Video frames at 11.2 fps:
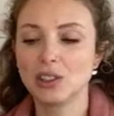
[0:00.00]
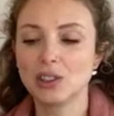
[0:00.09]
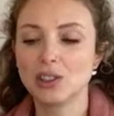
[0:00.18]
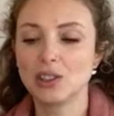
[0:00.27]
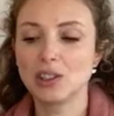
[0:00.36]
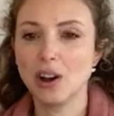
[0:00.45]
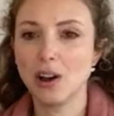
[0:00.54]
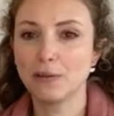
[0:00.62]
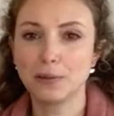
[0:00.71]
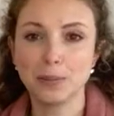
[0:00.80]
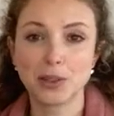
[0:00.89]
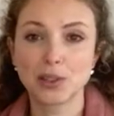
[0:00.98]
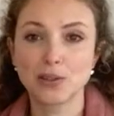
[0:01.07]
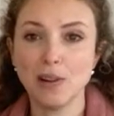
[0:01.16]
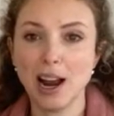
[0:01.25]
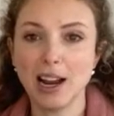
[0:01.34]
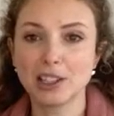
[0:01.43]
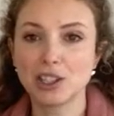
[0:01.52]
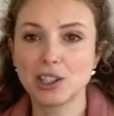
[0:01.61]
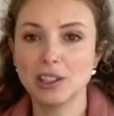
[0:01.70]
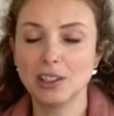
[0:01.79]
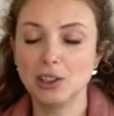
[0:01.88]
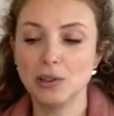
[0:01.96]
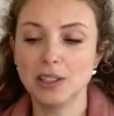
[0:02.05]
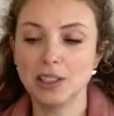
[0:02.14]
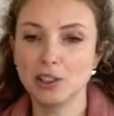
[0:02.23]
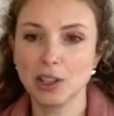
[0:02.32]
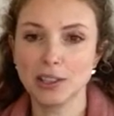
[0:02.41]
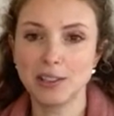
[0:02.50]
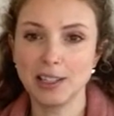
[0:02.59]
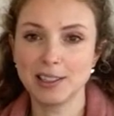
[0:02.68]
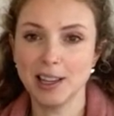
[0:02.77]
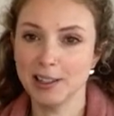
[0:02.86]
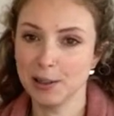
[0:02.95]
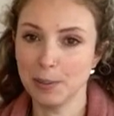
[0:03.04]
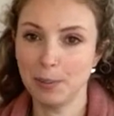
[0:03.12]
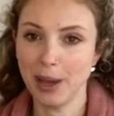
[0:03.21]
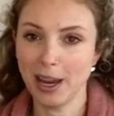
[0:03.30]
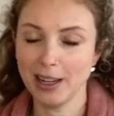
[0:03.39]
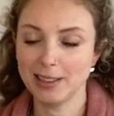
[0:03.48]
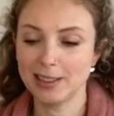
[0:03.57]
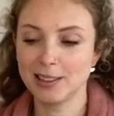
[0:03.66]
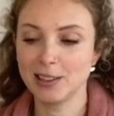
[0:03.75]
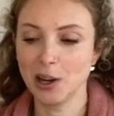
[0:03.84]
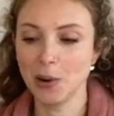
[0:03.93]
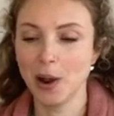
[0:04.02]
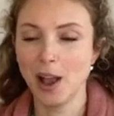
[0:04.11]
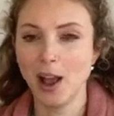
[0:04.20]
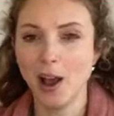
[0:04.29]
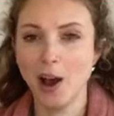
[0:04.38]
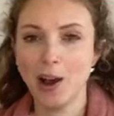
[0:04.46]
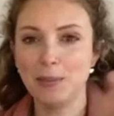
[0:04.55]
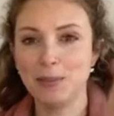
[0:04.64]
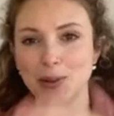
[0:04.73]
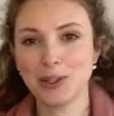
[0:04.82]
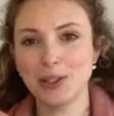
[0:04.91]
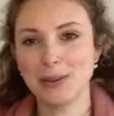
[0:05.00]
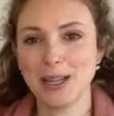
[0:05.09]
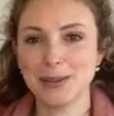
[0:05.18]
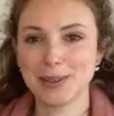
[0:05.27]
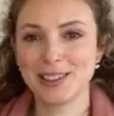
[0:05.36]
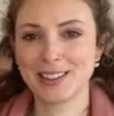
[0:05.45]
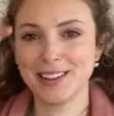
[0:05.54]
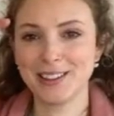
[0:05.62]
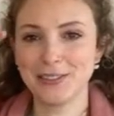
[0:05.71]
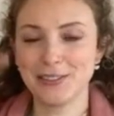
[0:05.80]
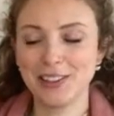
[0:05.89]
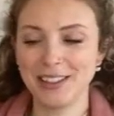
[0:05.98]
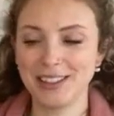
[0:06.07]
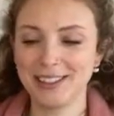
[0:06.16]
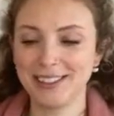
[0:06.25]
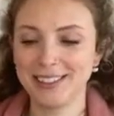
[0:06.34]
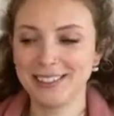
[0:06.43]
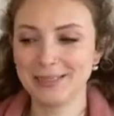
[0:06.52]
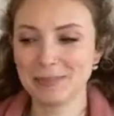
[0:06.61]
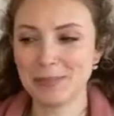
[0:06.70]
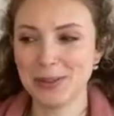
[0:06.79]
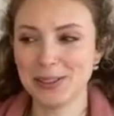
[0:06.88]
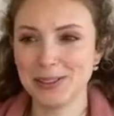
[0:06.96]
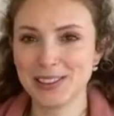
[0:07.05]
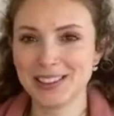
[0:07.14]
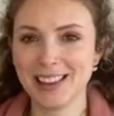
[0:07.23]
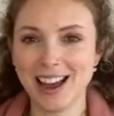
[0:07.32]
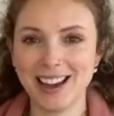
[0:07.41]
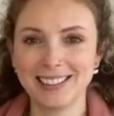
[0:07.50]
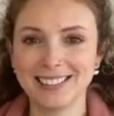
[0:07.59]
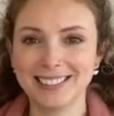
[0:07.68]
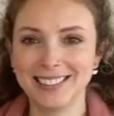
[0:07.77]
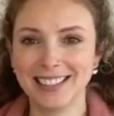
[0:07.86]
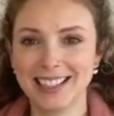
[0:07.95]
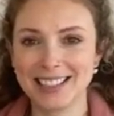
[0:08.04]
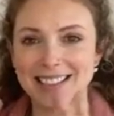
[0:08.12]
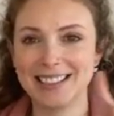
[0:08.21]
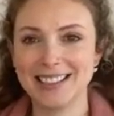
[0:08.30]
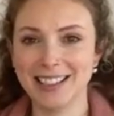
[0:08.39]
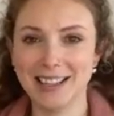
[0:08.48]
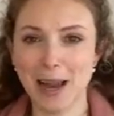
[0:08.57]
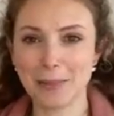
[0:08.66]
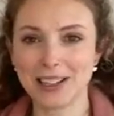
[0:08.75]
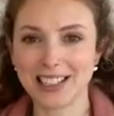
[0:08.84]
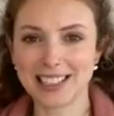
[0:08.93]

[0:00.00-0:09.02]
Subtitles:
start from scratch using just this as a base. So I'm not gonna be able to kind of build that like elaborate